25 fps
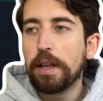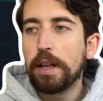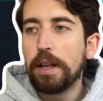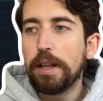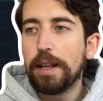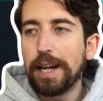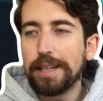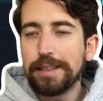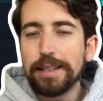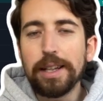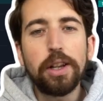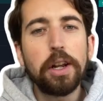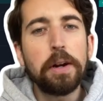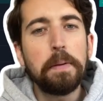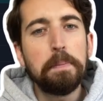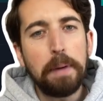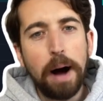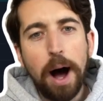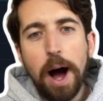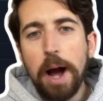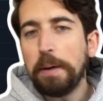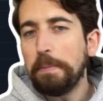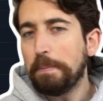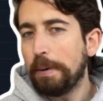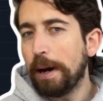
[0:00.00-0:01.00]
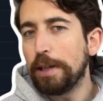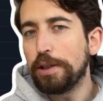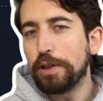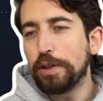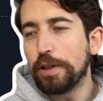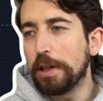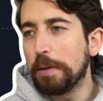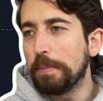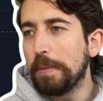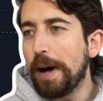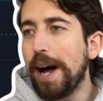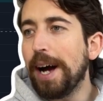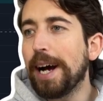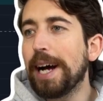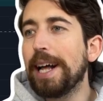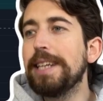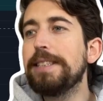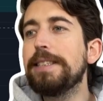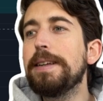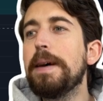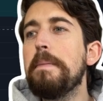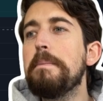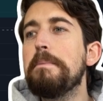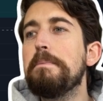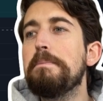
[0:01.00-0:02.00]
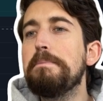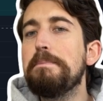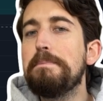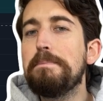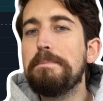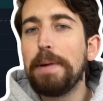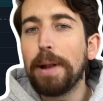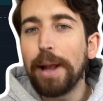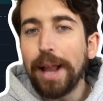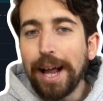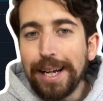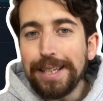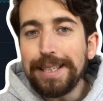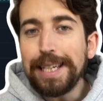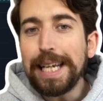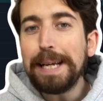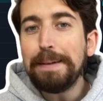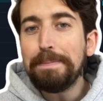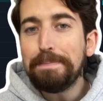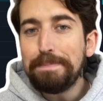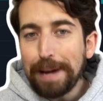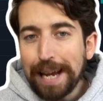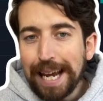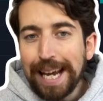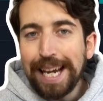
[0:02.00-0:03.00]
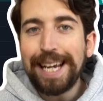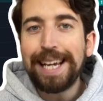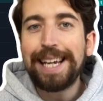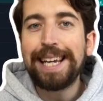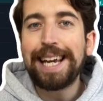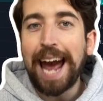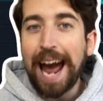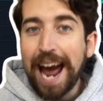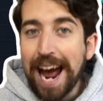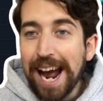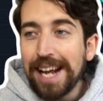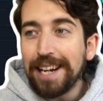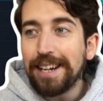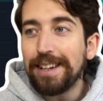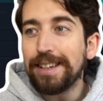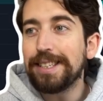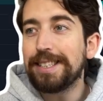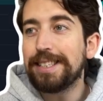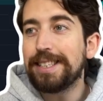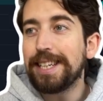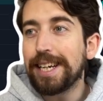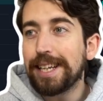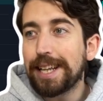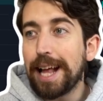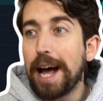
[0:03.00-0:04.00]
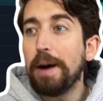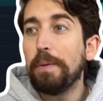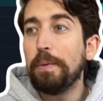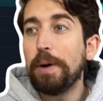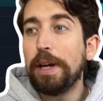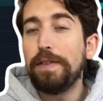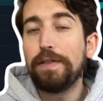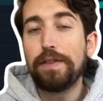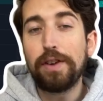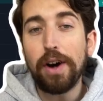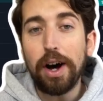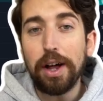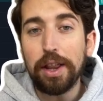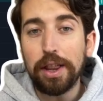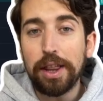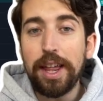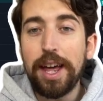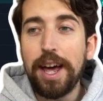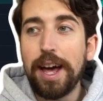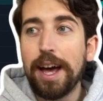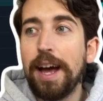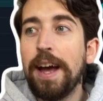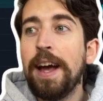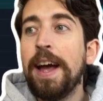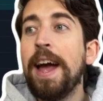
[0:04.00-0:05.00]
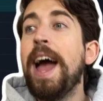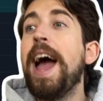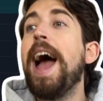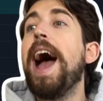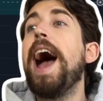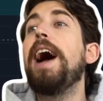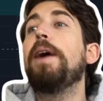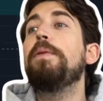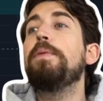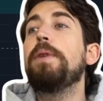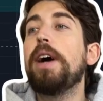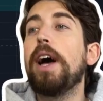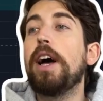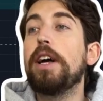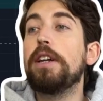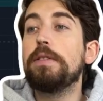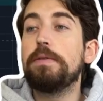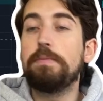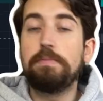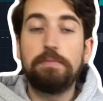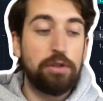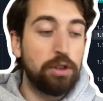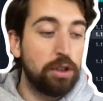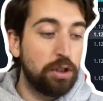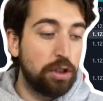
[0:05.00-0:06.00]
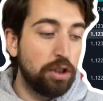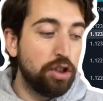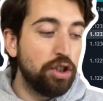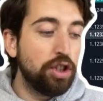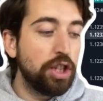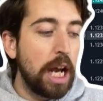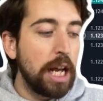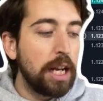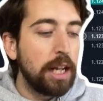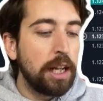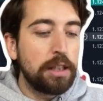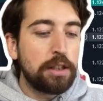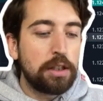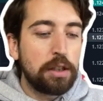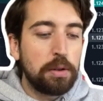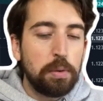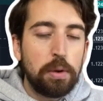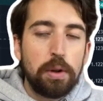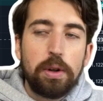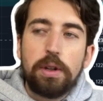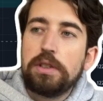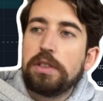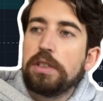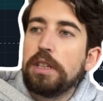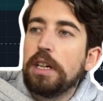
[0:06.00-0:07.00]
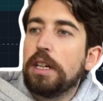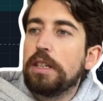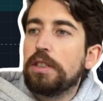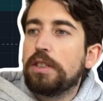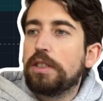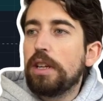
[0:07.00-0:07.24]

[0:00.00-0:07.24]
That's a lot of buying pressure in the market. That's a bloody big candlestick that we've got there, and we're just jetting towards it.